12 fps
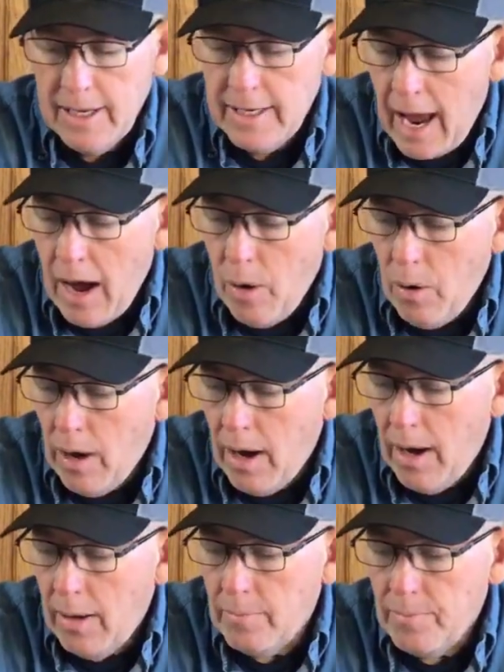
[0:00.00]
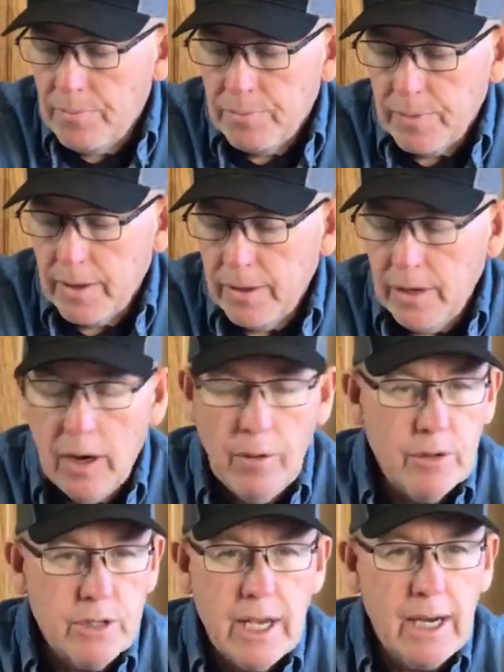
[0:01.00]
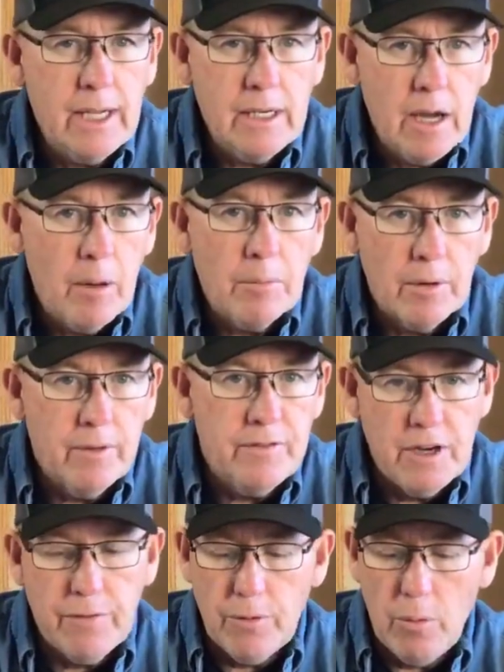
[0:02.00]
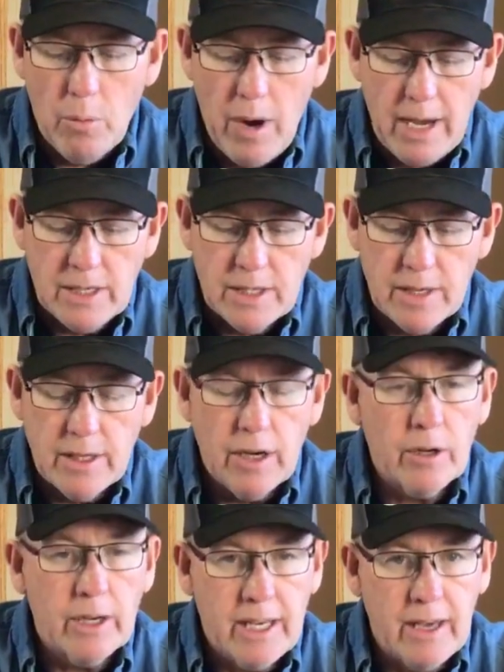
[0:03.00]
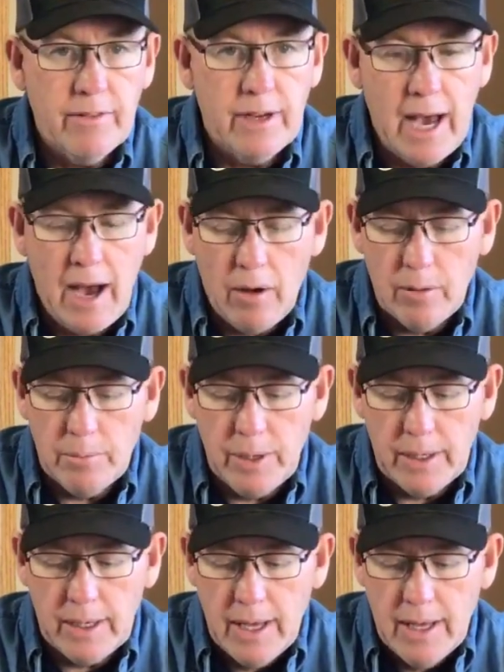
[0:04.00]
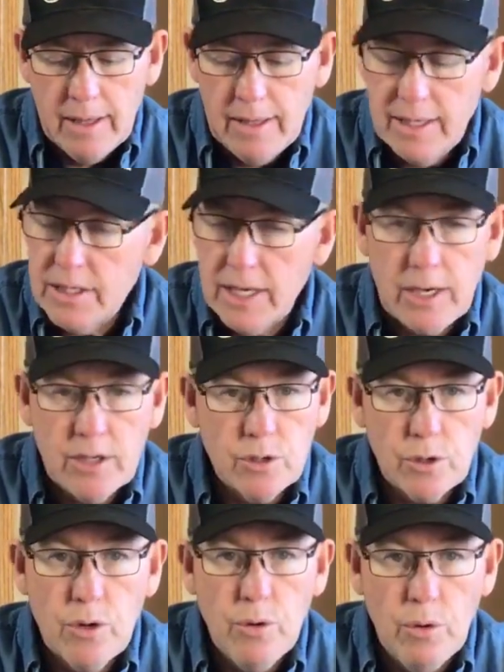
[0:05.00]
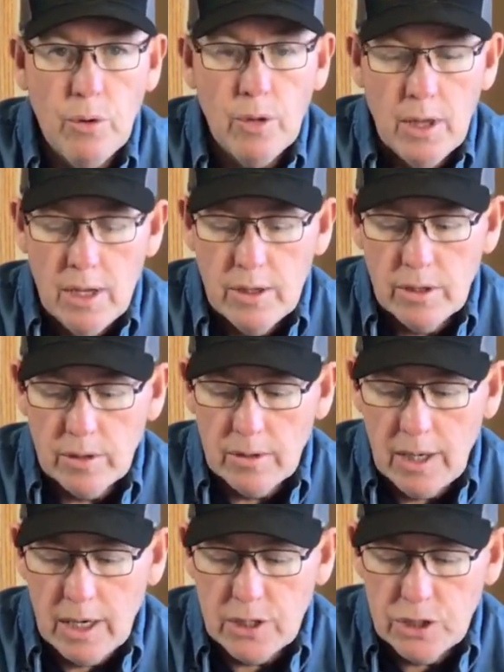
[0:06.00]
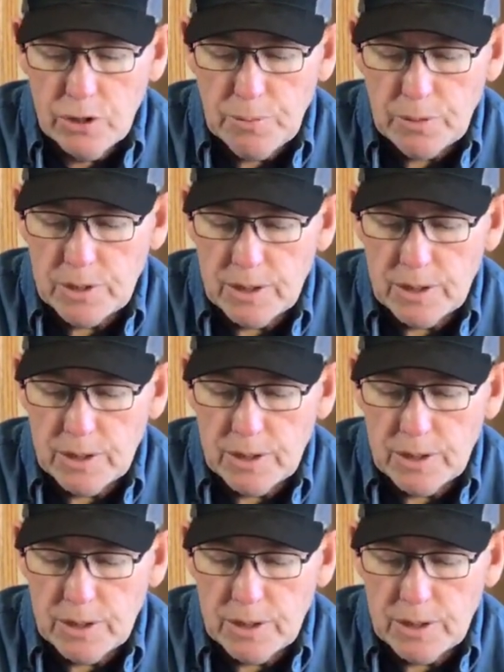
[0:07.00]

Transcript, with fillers: Now, um, you know, there's any number of different ways that they're given out, but these things are cool. They're uh, super